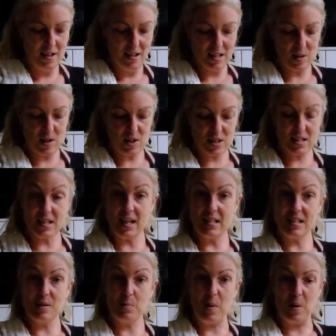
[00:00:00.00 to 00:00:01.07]
So I just
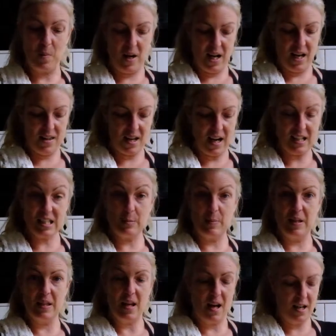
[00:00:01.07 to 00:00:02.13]
sliced it one way, and then I
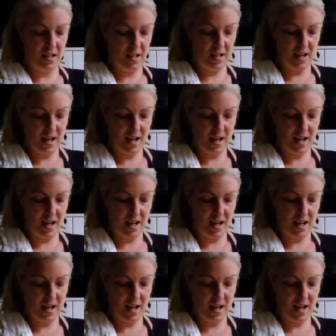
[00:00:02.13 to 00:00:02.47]
spin the onion